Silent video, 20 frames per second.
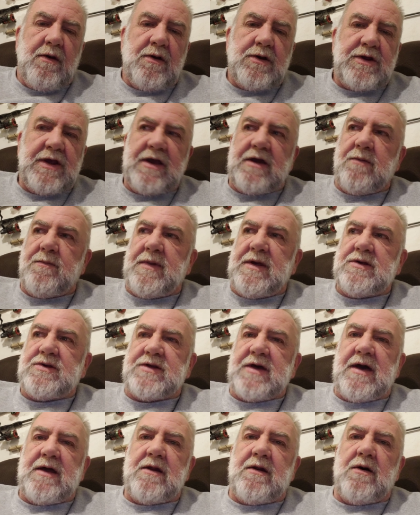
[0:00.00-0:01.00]
She can be
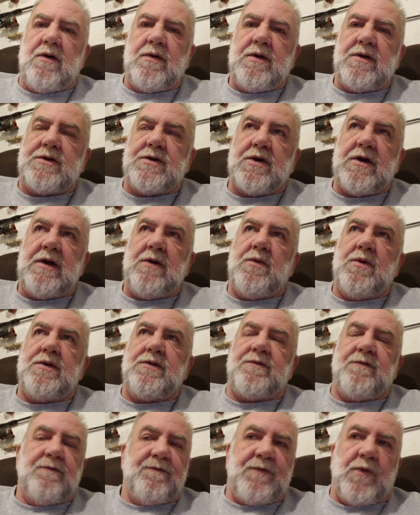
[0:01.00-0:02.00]
standing on a tree with
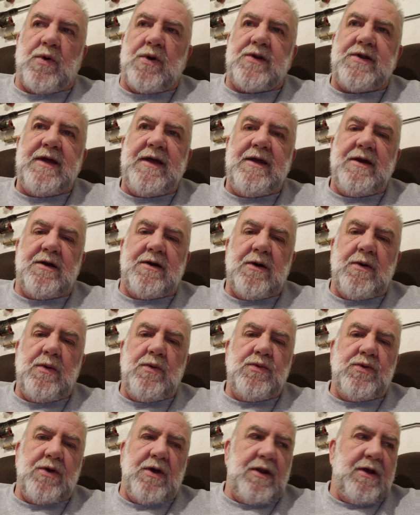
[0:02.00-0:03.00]
14
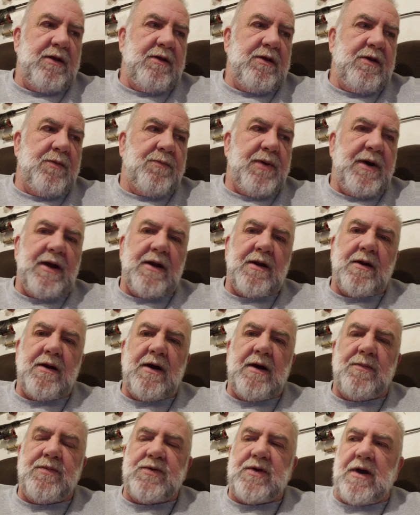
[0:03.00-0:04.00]
coons in it, and you put her
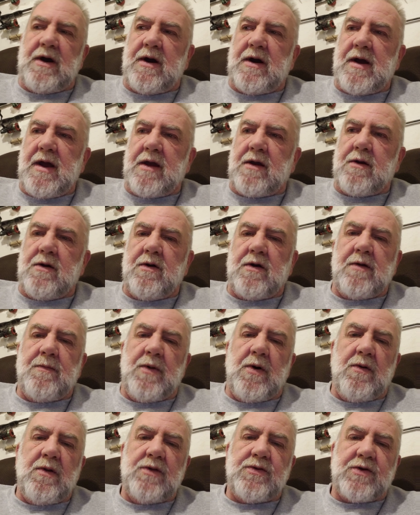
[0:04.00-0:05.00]
up, say, All right, girl, come
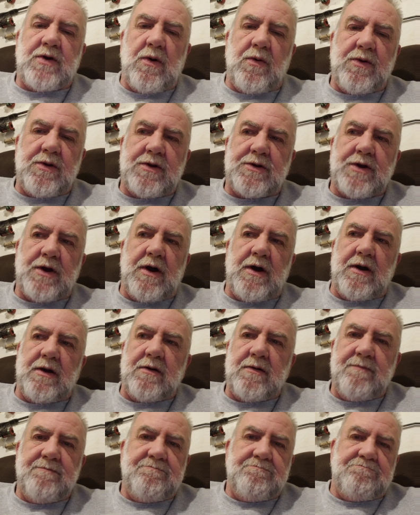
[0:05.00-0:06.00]
on, let's go to the truck.
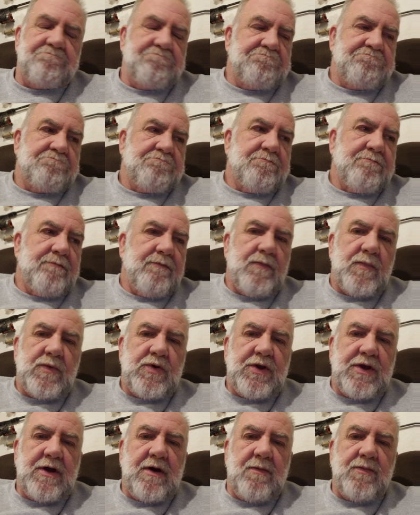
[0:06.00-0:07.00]

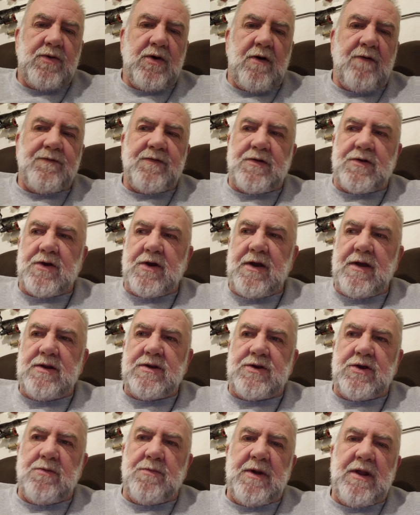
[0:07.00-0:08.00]
She comes off the tree, and
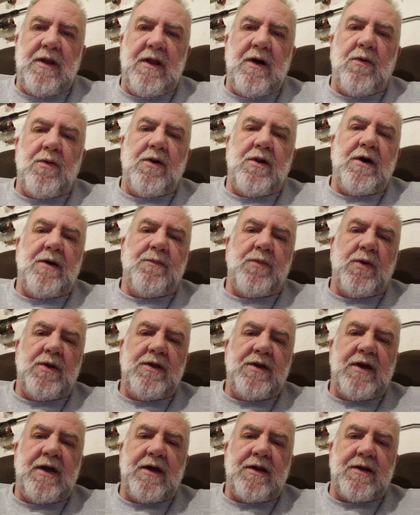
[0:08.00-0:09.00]
she'll be loaded up when
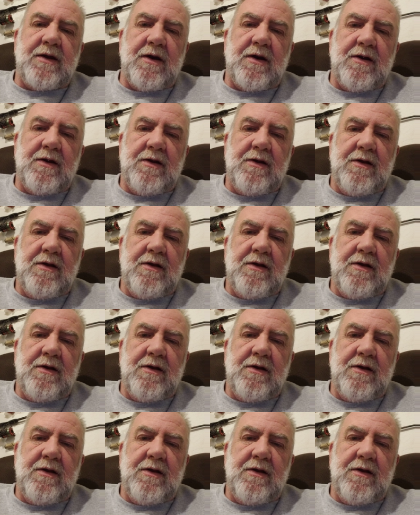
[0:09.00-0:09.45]
you get there.